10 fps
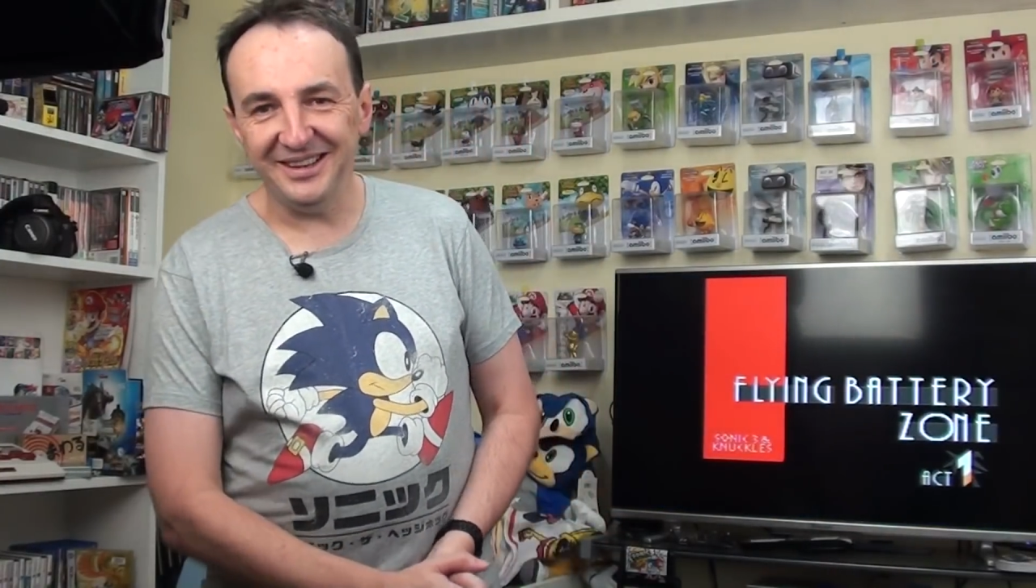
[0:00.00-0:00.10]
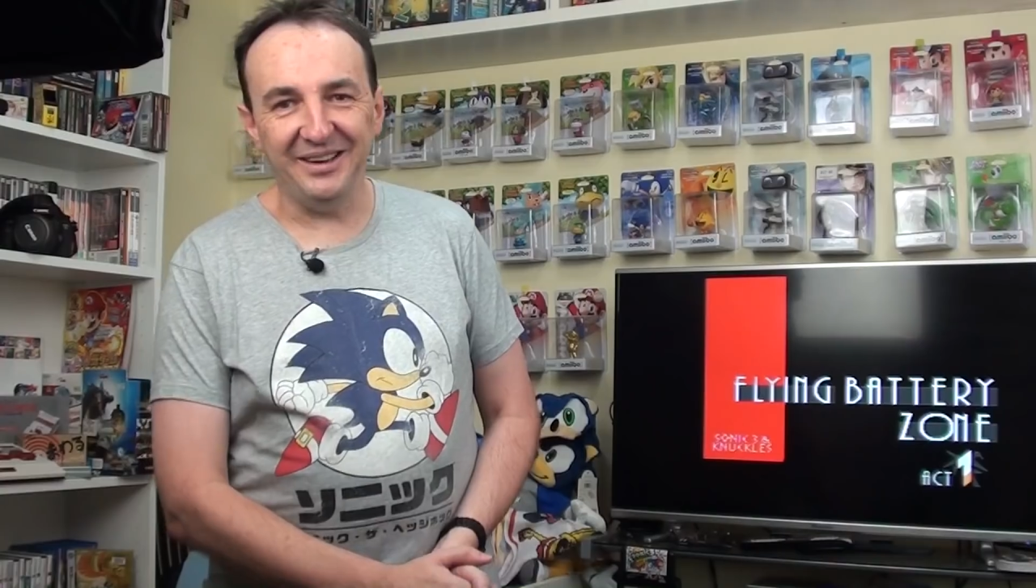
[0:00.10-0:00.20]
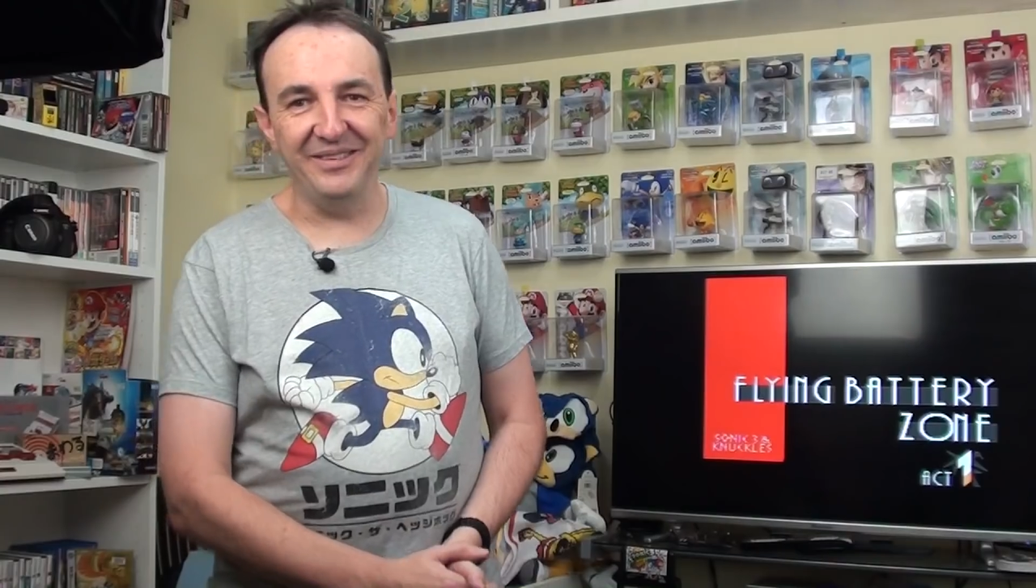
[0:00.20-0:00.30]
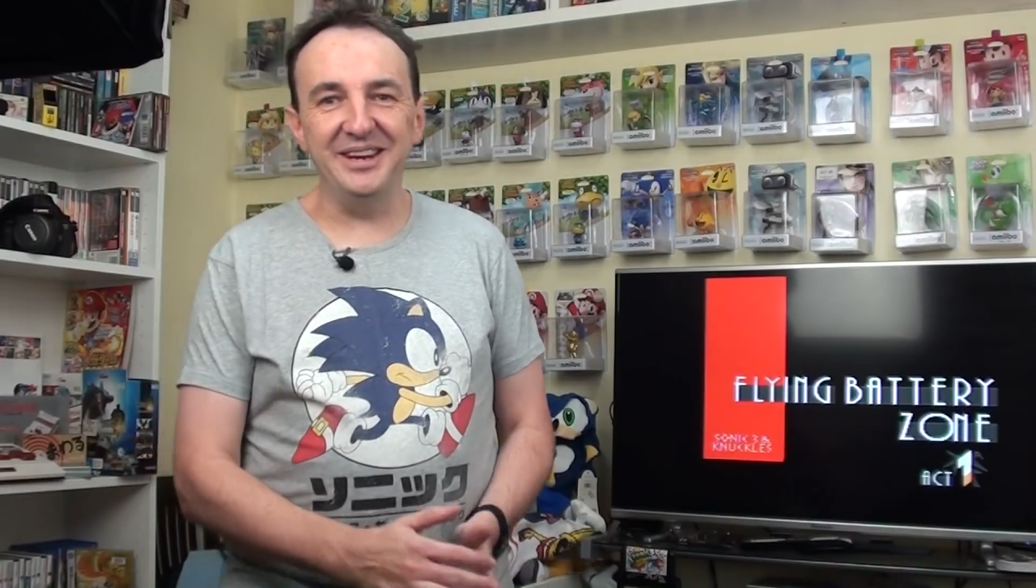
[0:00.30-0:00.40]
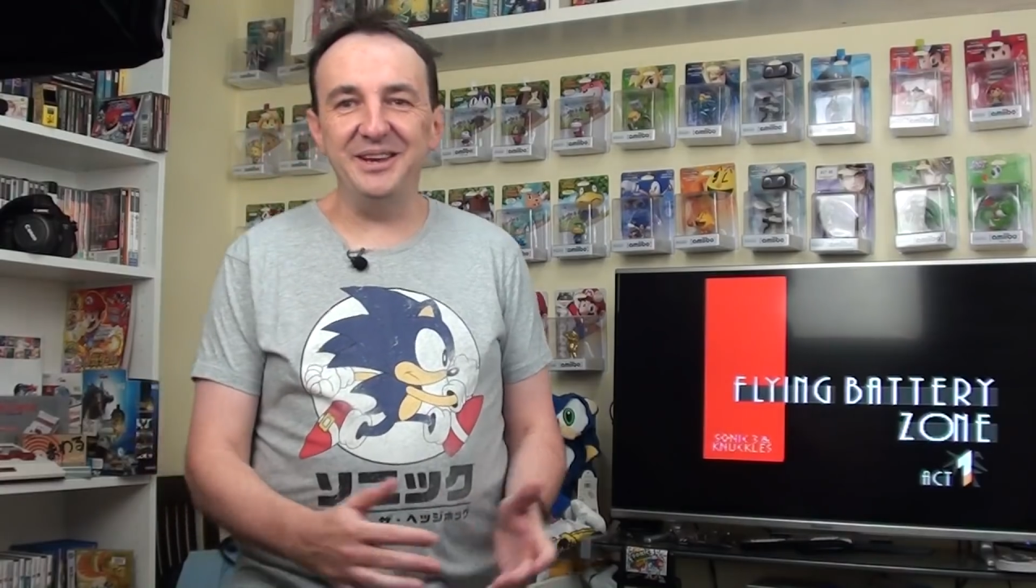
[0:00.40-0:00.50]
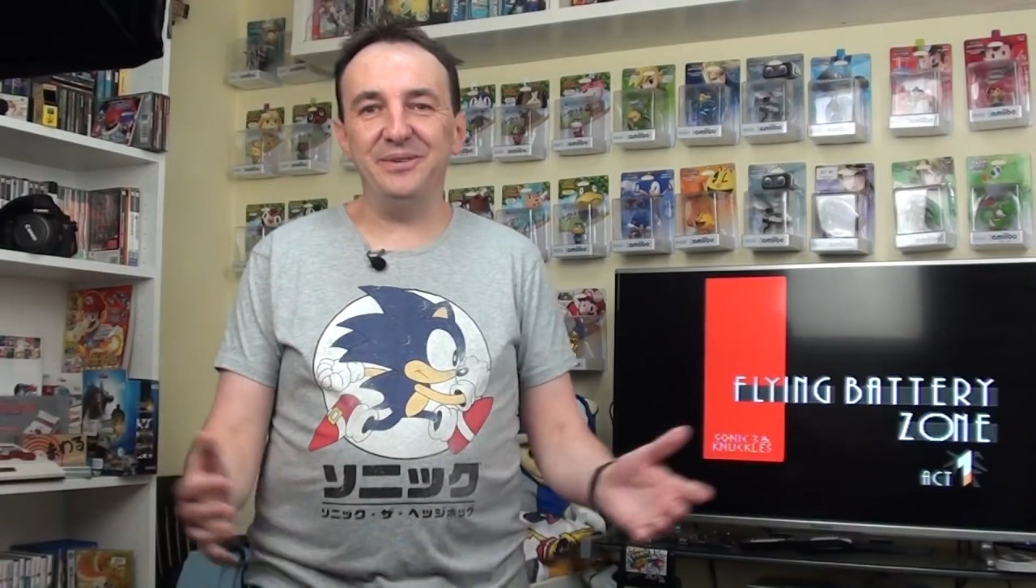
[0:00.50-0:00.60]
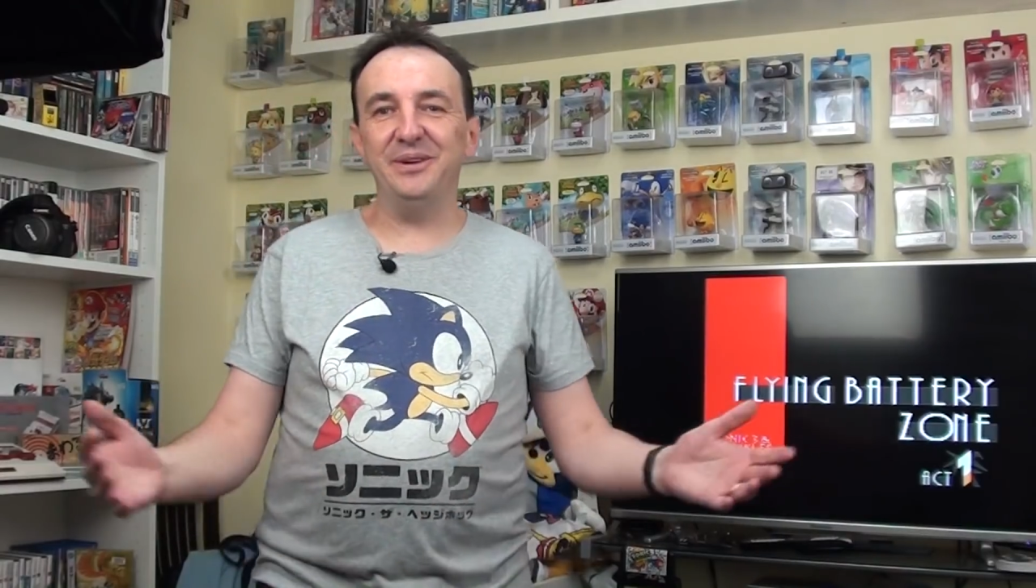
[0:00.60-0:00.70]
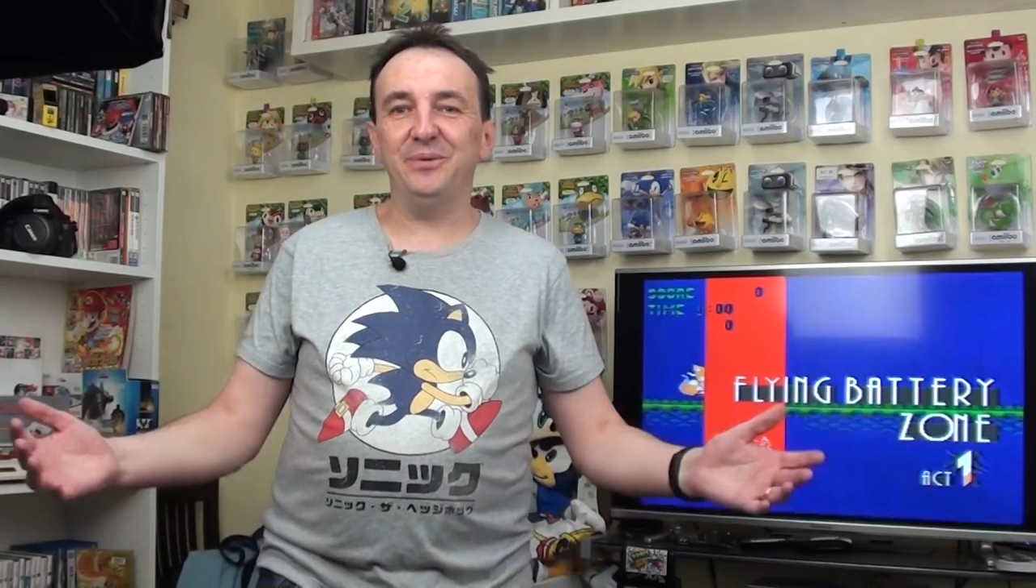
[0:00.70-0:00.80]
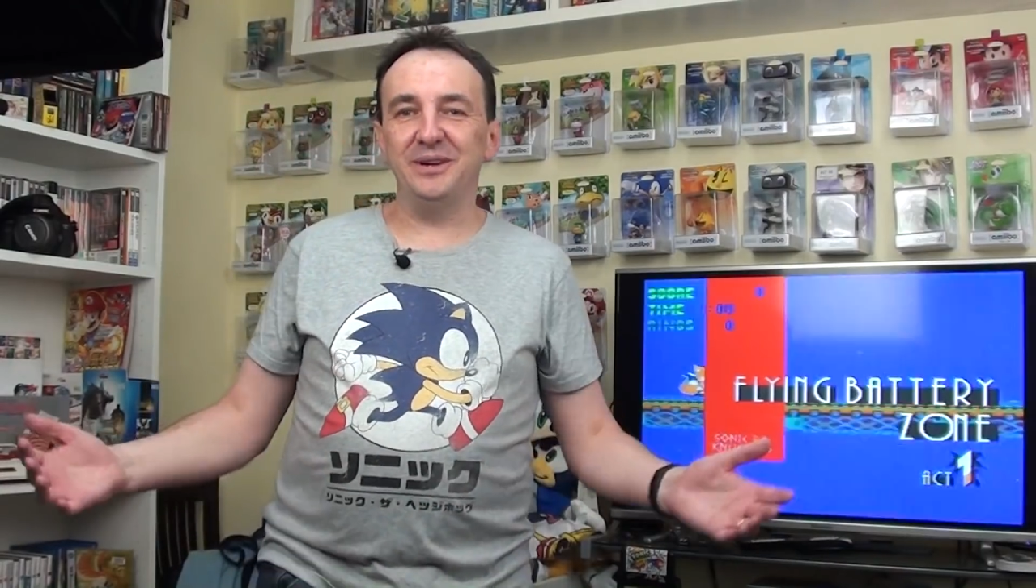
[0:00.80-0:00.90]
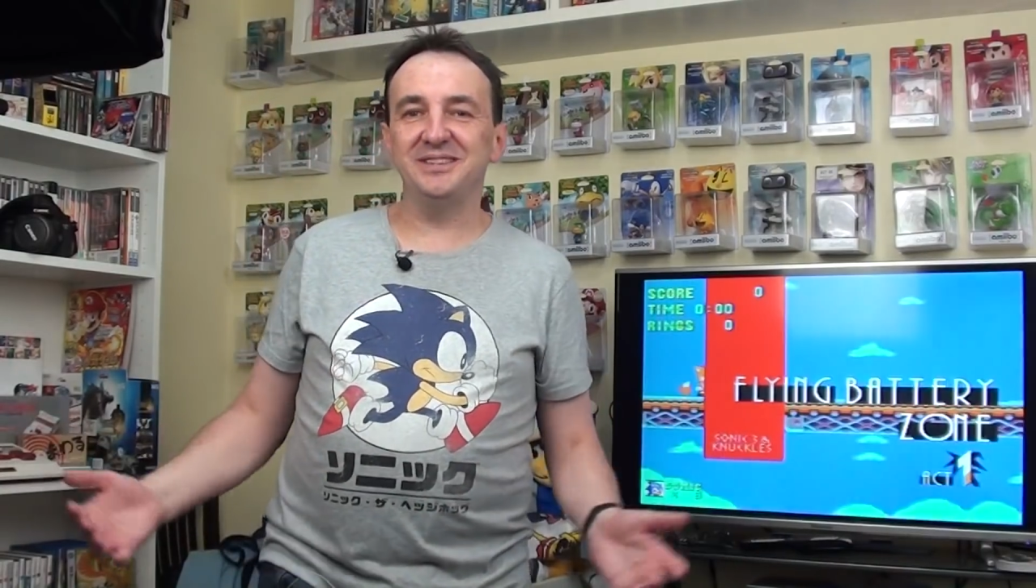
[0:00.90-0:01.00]
I mean, even
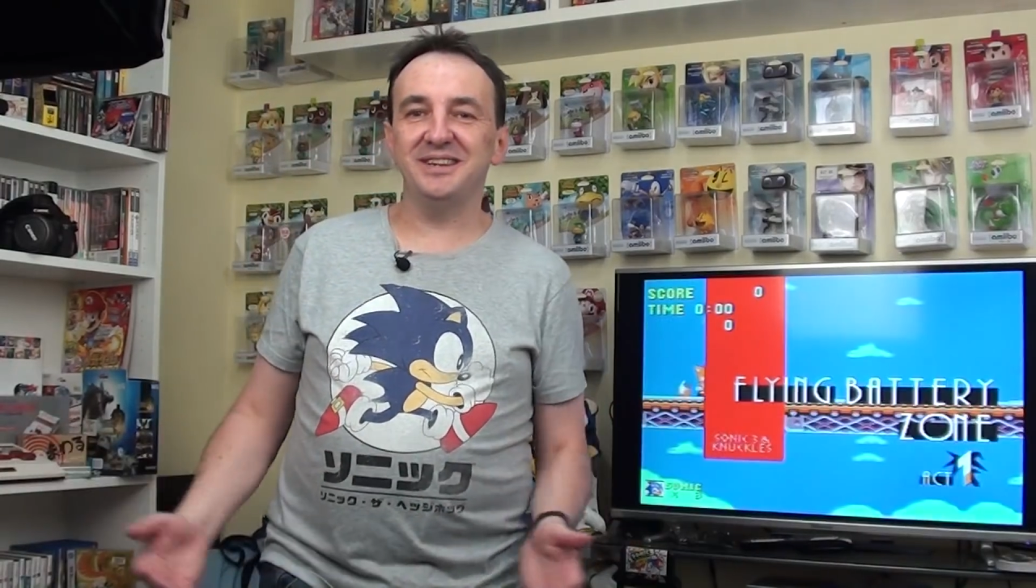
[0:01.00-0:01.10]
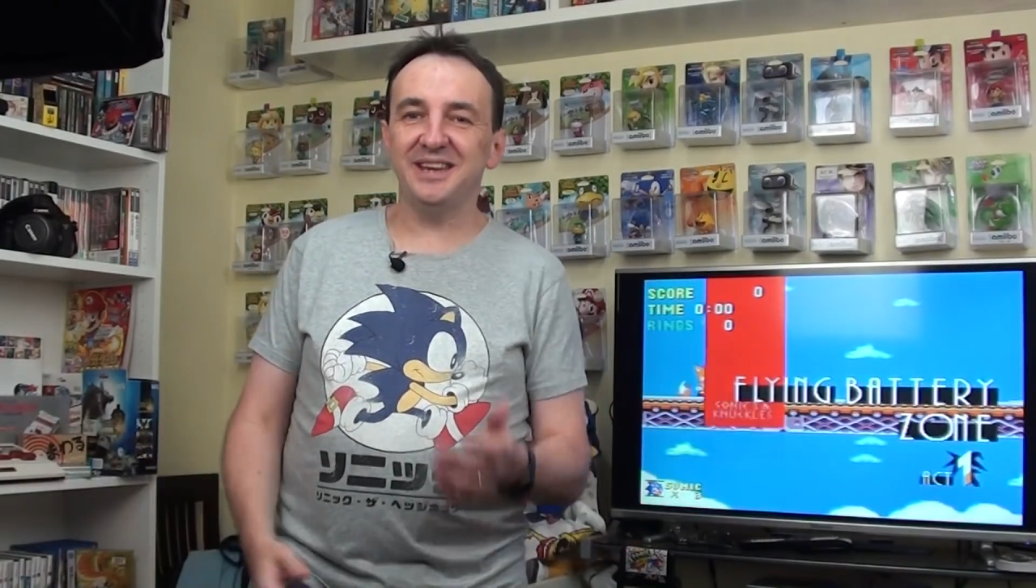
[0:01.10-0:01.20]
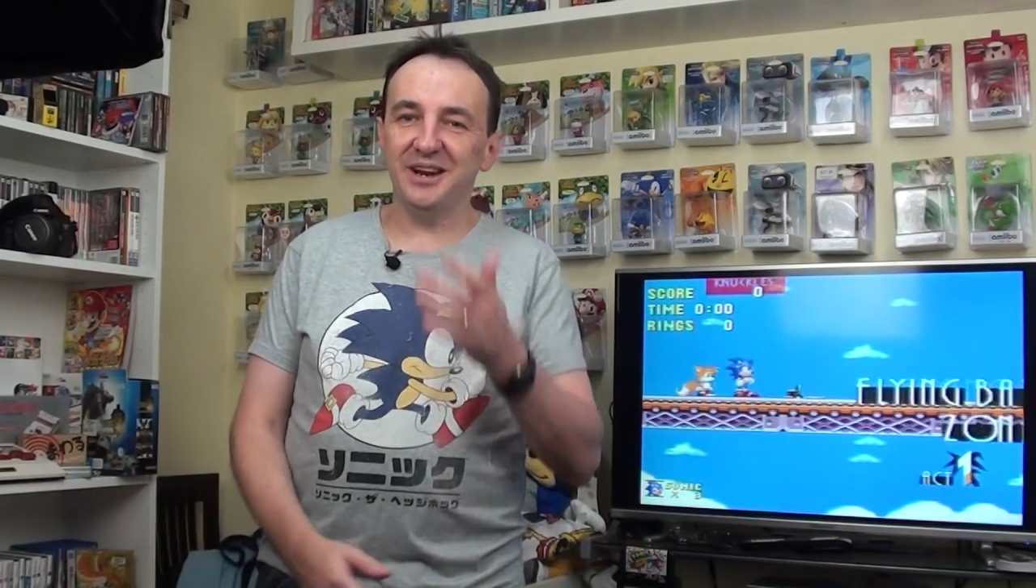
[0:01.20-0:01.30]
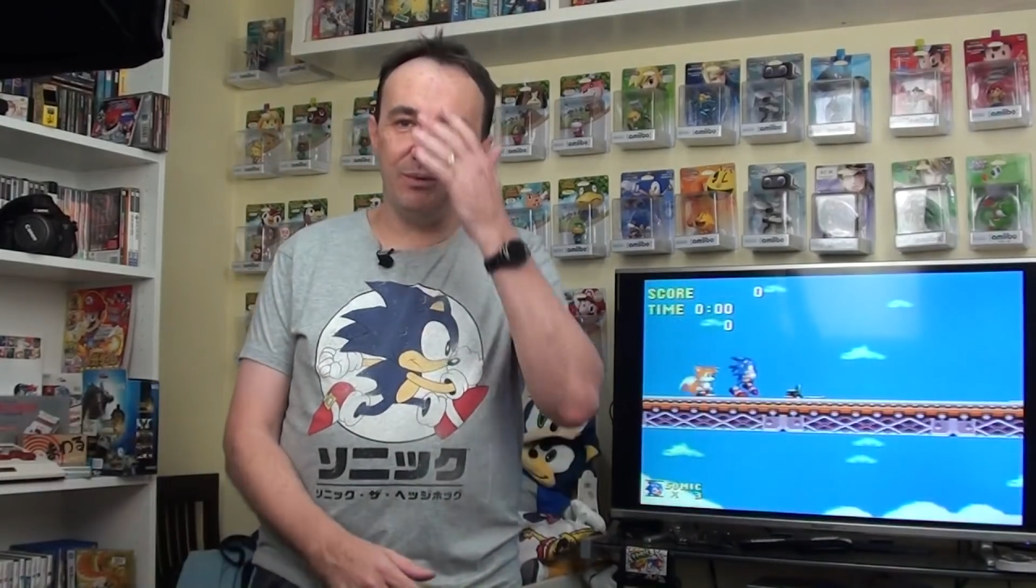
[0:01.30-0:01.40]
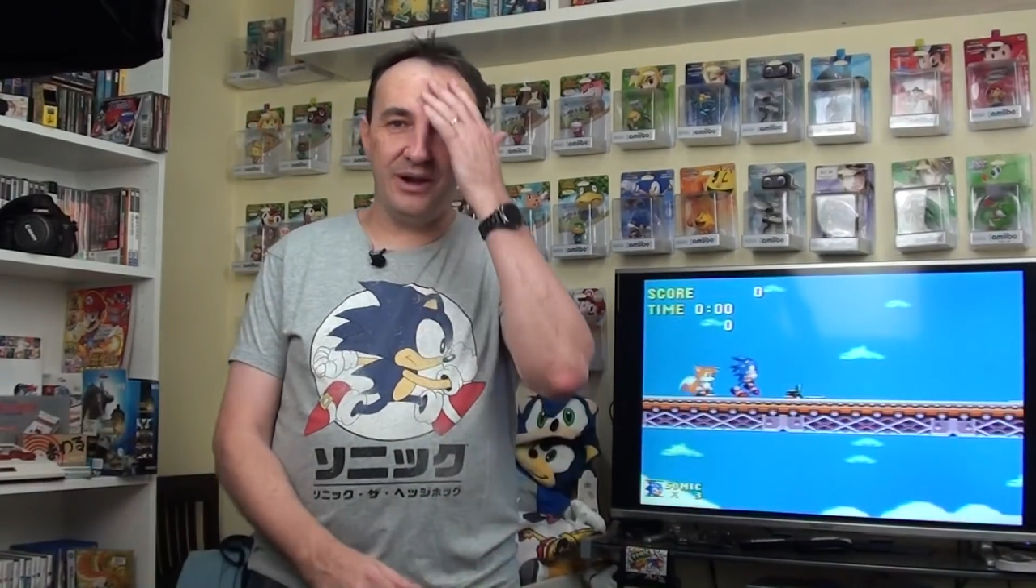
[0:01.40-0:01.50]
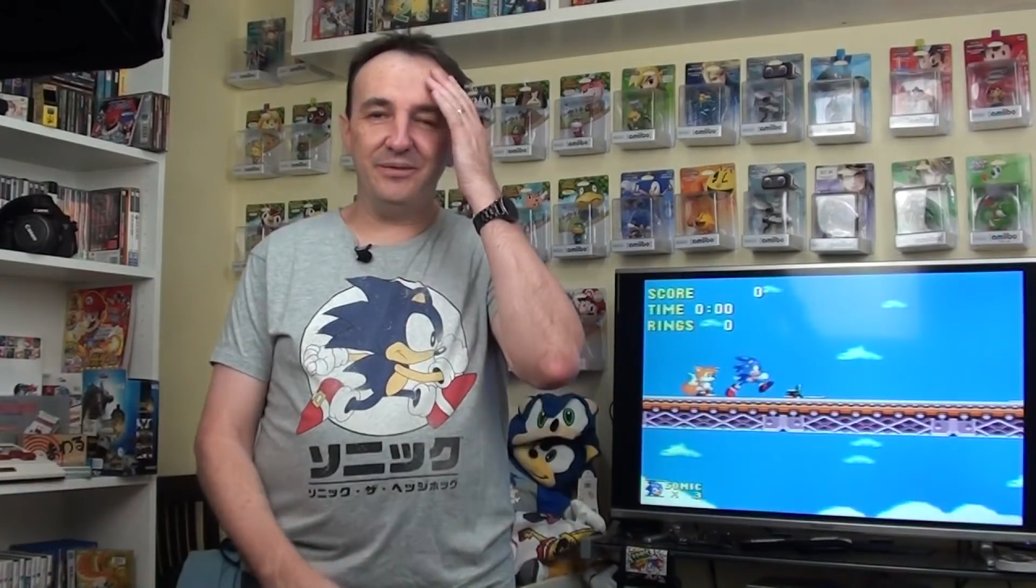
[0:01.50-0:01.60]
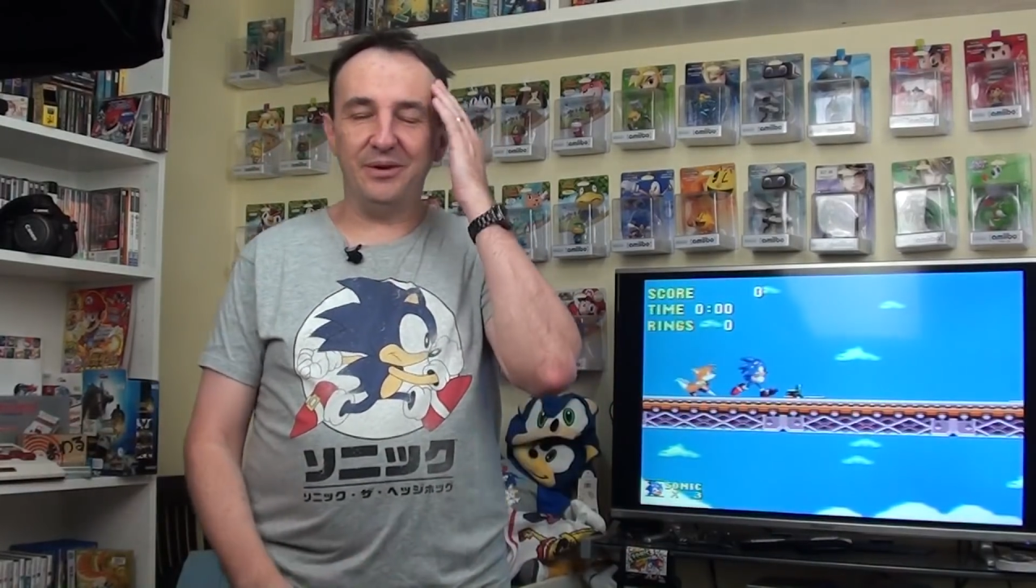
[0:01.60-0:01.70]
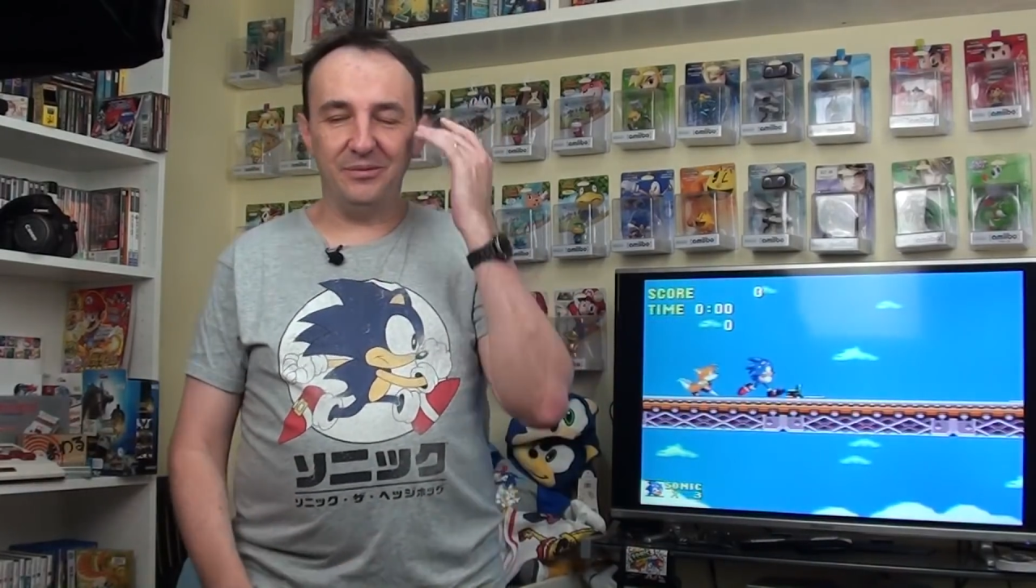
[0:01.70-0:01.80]
if we did get away with